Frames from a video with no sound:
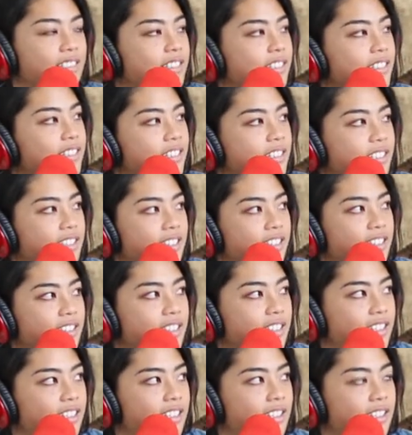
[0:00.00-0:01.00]

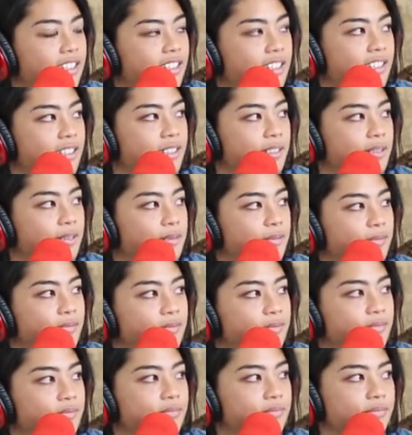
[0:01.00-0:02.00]

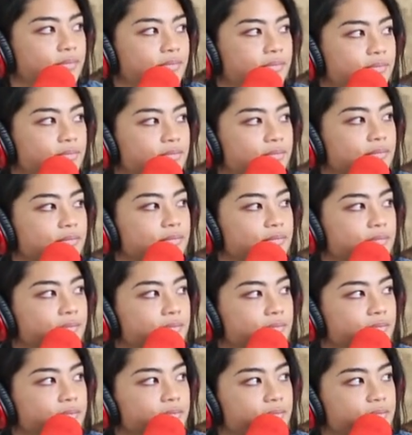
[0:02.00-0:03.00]

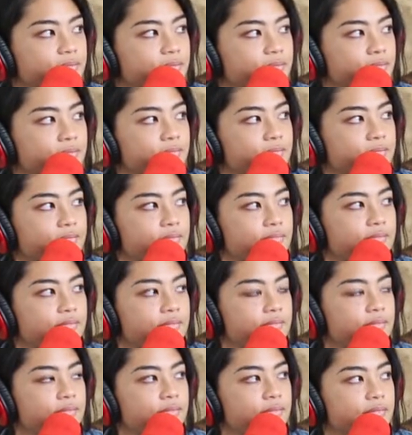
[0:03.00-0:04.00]

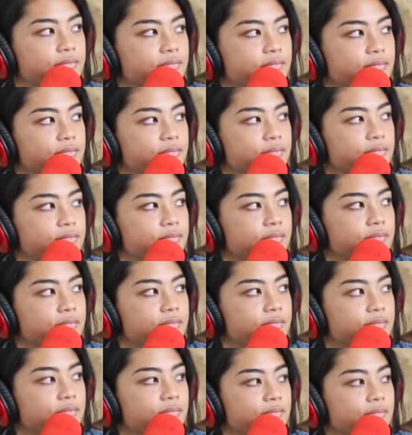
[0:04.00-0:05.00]

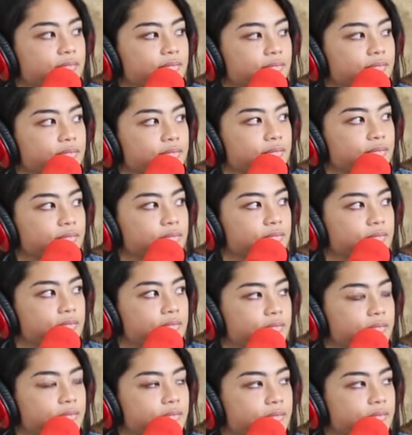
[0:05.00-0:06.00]

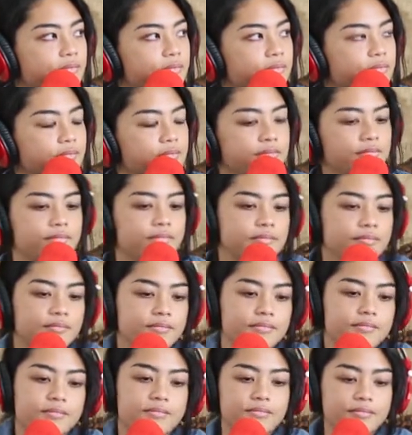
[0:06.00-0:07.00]

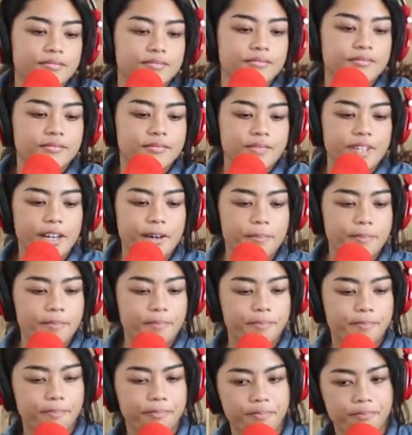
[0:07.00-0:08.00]

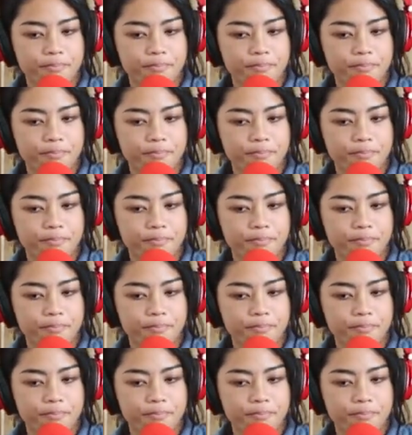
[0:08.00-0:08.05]
This person isn't speaking.